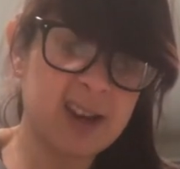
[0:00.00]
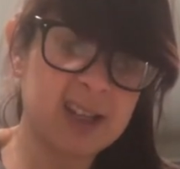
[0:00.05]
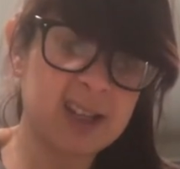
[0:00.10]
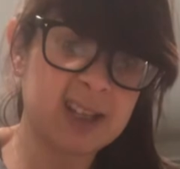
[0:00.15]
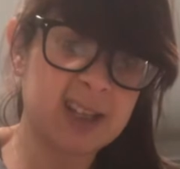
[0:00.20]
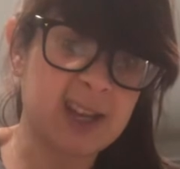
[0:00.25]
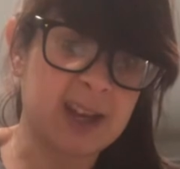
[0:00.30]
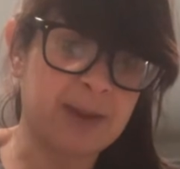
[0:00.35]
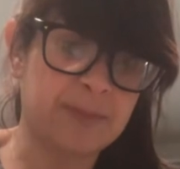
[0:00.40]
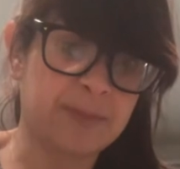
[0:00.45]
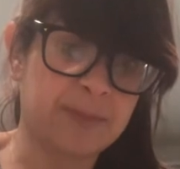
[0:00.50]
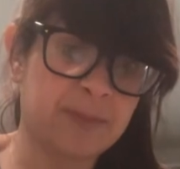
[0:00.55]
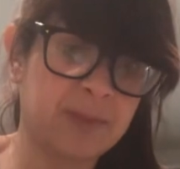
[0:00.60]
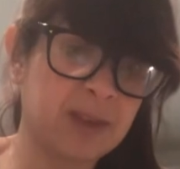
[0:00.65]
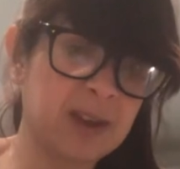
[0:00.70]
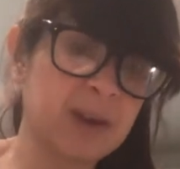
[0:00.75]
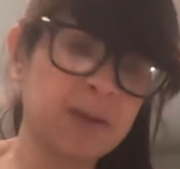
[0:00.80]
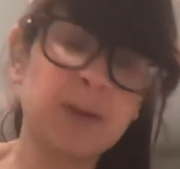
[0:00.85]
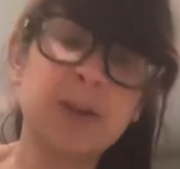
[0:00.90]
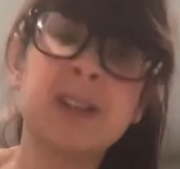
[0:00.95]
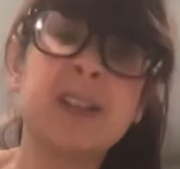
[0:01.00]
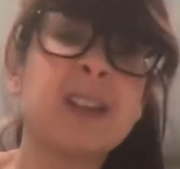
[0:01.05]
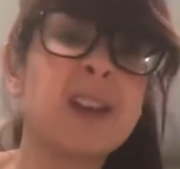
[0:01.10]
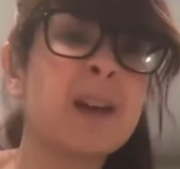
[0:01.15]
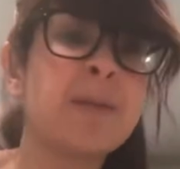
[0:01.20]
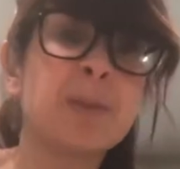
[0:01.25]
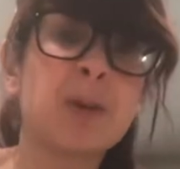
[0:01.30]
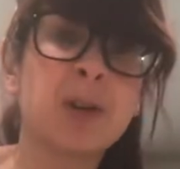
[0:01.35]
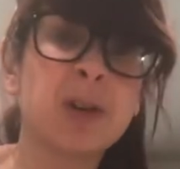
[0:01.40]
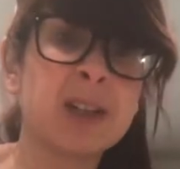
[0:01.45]
it. I'm, gonna,
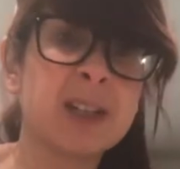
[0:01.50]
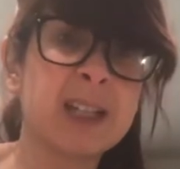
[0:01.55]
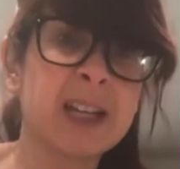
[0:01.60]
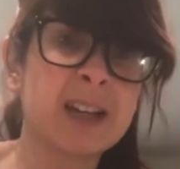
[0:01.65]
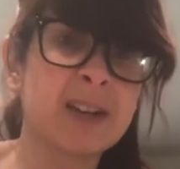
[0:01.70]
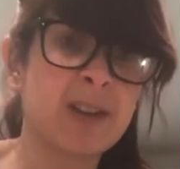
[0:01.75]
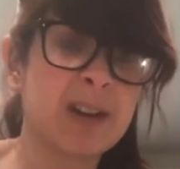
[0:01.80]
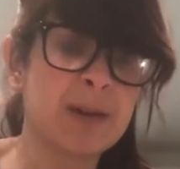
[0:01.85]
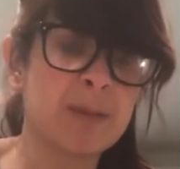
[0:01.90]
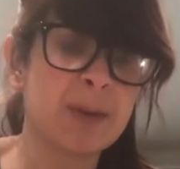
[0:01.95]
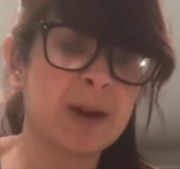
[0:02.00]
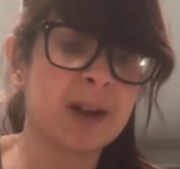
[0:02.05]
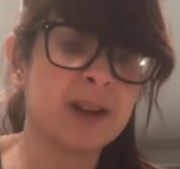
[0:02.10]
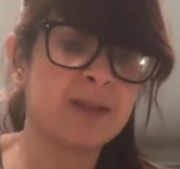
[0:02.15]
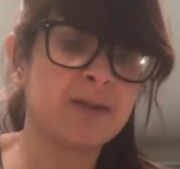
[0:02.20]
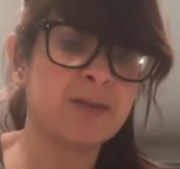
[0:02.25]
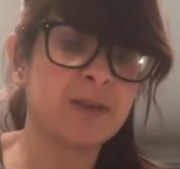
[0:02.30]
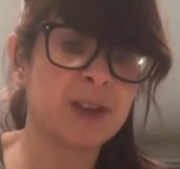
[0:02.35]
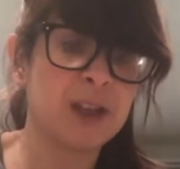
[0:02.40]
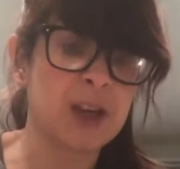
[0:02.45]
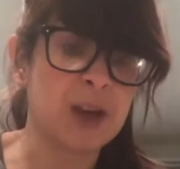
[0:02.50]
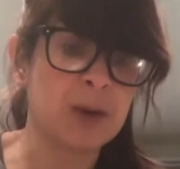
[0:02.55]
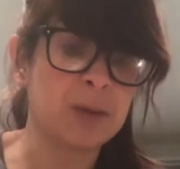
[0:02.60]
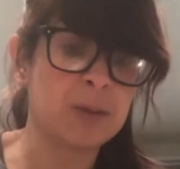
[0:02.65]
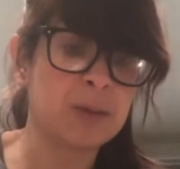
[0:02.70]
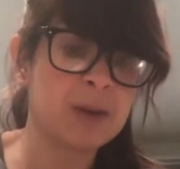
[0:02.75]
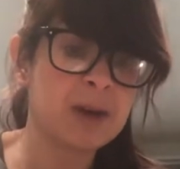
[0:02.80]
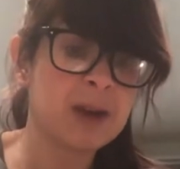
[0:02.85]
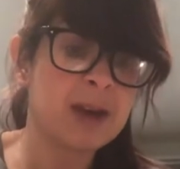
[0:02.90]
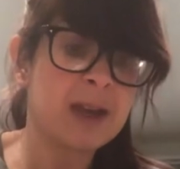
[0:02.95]
I'm not going to decorate mine for you,
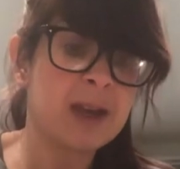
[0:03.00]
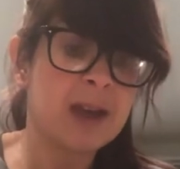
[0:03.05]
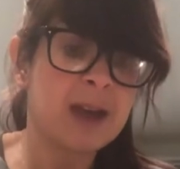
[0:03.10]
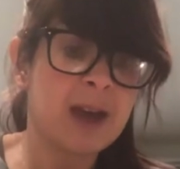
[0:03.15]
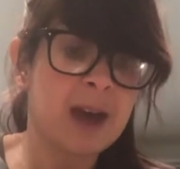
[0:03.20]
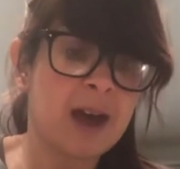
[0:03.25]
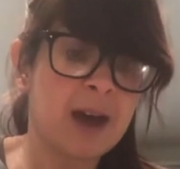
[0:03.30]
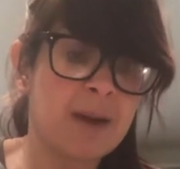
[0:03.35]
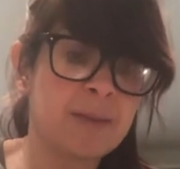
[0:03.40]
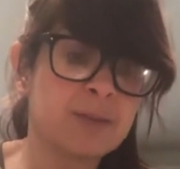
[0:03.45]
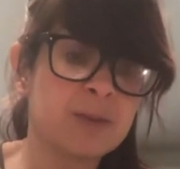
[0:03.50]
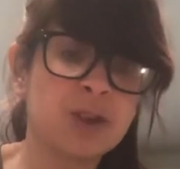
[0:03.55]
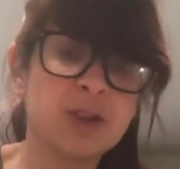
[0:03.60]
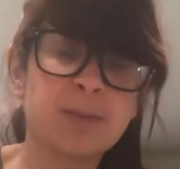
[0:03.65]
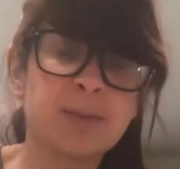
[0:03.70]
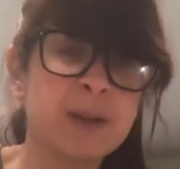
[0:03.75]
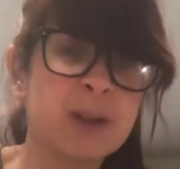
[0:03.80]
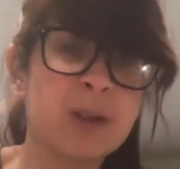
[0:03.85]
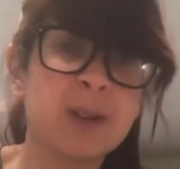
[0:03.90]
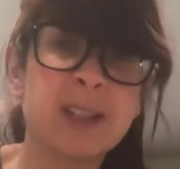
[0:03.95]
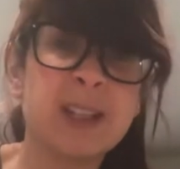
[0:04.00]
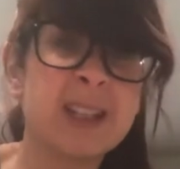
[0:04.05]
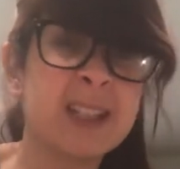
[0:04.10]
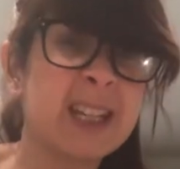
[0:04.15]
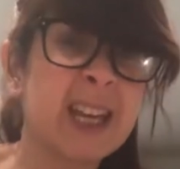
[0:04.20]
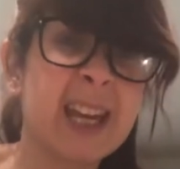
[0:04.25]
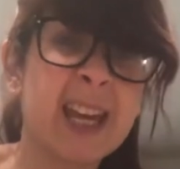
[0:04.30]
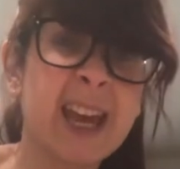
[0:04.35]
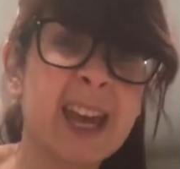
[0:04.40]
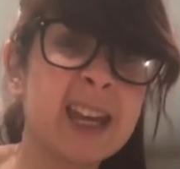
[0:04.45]
um, just because it'd
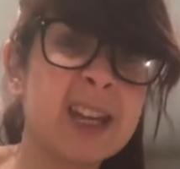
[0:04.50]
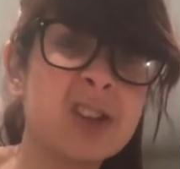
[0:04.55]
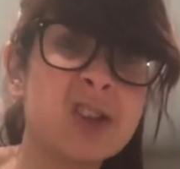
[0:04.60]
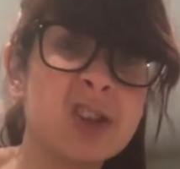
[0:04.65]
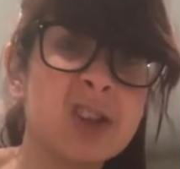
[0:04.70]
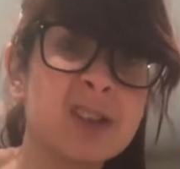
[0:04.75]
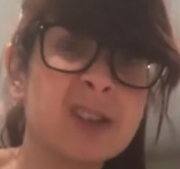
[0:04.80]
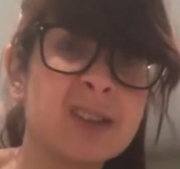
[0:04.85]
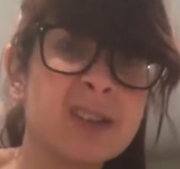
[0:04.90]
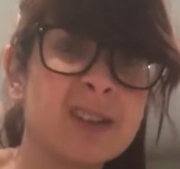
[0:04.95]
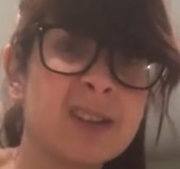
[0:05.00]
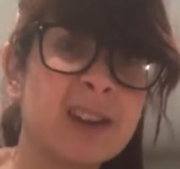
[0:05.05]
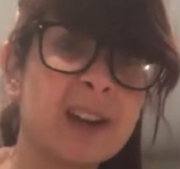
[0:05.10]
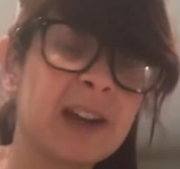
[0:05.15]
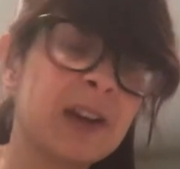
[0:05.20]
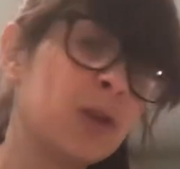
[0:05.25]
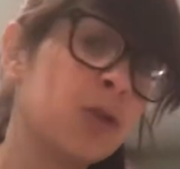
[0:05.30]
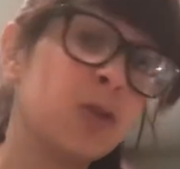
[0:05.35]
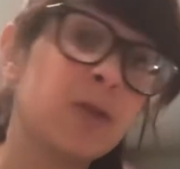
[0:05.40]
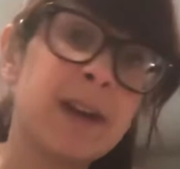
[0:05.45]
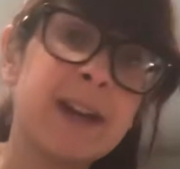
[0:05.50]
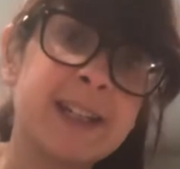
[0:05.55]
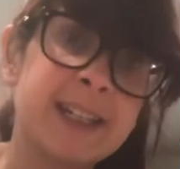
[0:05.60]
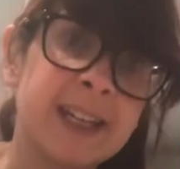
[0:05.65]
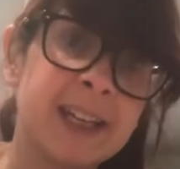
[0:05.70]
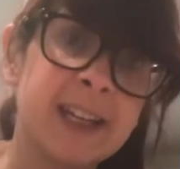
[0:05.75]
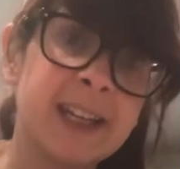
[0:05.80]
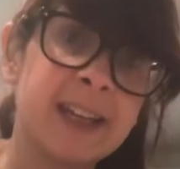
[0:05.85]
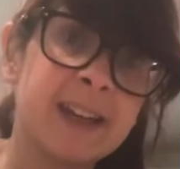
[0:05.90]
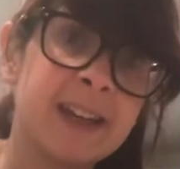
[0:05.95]
take ages. And
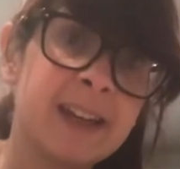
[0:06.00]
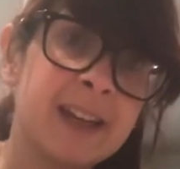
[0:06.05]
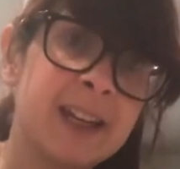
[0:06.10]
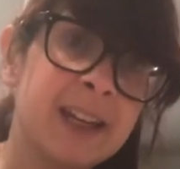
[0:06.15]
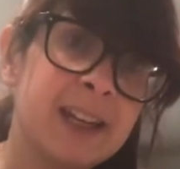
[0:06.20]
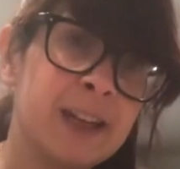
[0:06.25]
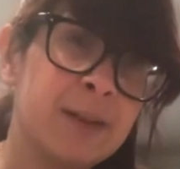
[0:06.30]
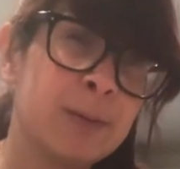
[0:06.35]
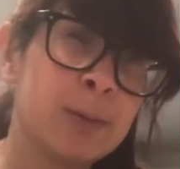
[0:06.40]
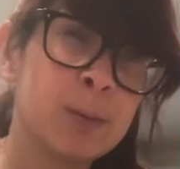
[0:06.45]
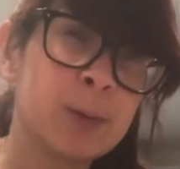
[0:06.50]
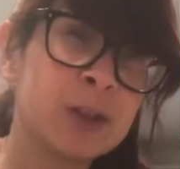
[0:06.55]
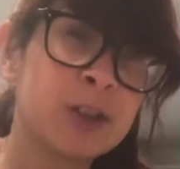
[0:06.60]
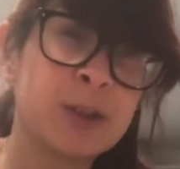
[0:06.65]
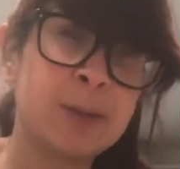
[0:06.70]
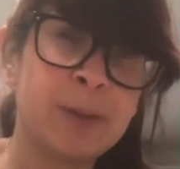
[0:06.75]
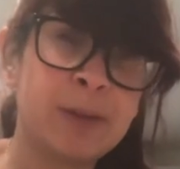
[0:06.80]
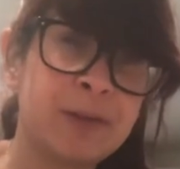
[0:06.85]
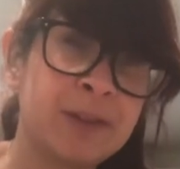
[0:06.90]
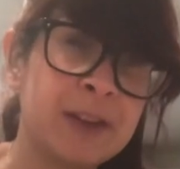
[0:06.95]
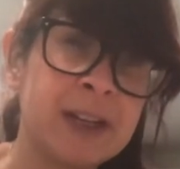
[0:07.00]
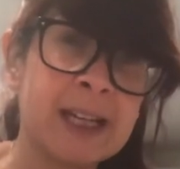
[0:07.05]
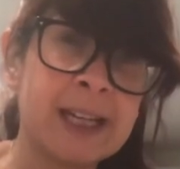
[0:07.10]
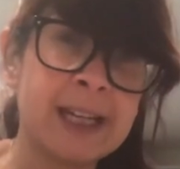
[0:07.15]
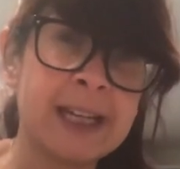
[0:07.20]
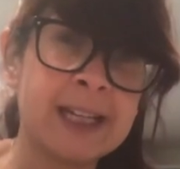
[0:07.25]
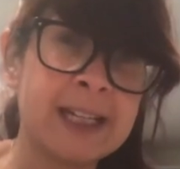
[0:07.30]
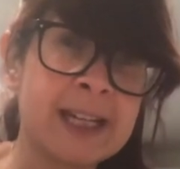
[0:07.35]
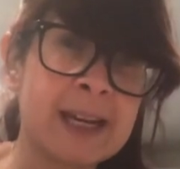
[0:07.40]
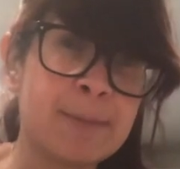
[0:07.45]
already, you've been watching me for
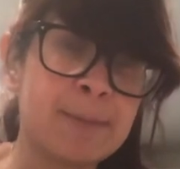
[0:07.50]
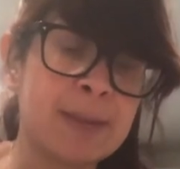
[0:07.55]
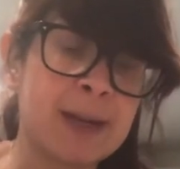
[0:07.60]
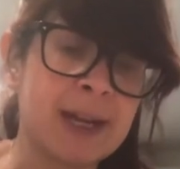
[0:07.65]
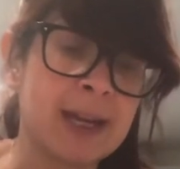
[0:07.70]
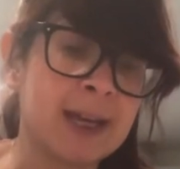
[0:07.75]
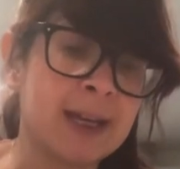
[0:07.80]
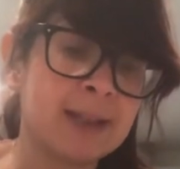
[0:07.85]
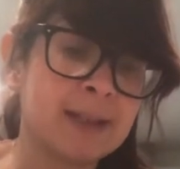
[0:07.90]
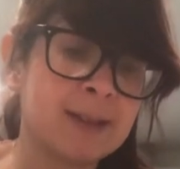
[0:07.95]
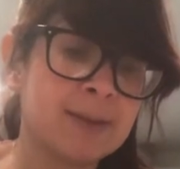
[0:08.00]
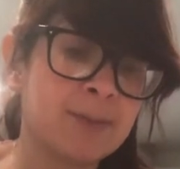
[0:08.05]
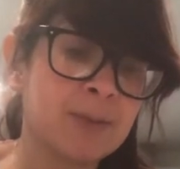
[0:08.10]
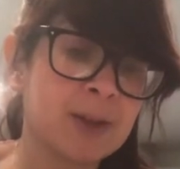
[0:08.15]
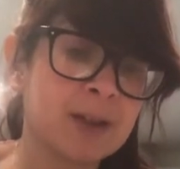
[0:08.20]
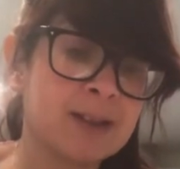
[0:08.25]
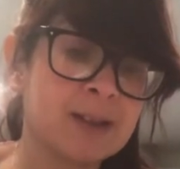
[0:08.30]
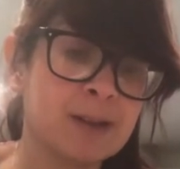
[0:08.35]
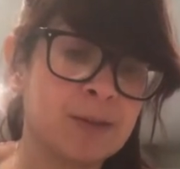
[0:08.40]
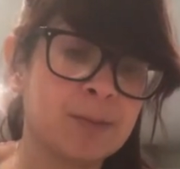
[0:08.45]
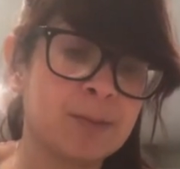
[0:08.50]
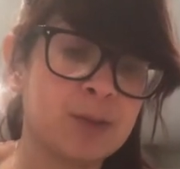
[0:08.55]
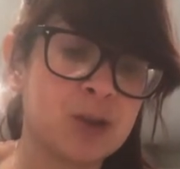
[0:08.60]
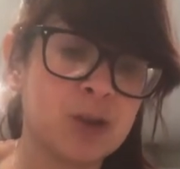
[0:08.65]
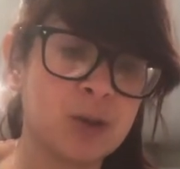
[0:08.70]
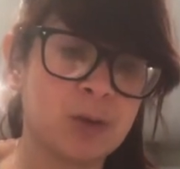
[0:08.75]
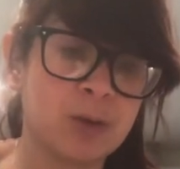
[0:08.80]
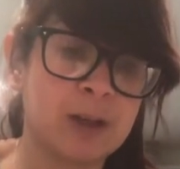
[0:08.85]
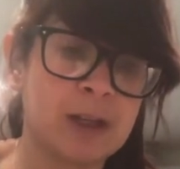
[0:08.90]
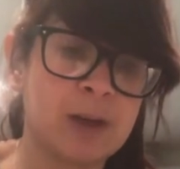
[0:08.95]
nearly 10 minutes. So I'm
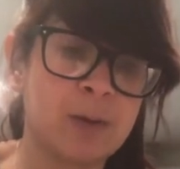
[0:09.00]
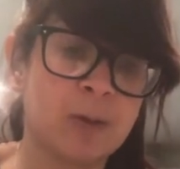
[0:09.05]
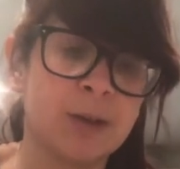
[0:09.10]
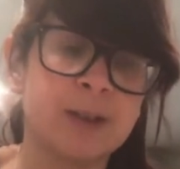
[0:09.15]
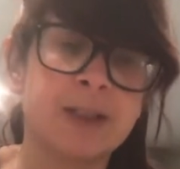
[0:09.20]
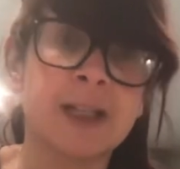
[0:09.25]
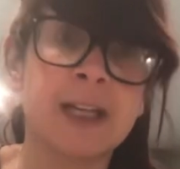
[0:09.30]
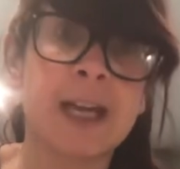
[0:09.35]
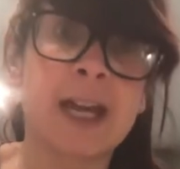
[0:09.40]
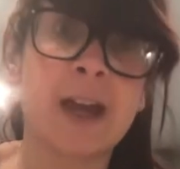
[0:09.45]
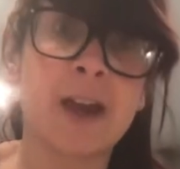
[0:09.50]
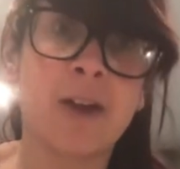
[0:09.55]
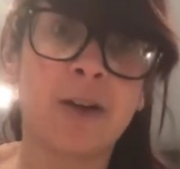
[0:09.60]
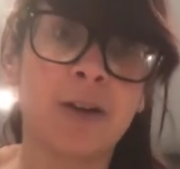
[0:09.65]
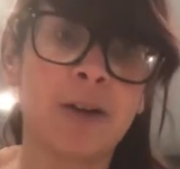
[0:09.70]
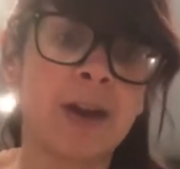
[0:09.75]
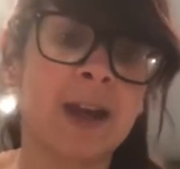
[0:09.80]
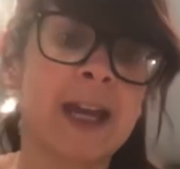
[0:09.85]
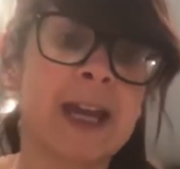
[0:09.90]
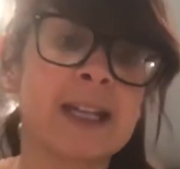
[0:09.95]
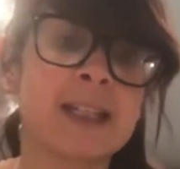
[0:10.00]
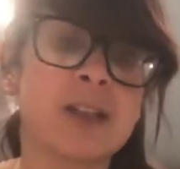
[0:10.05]
sure that you want to get, get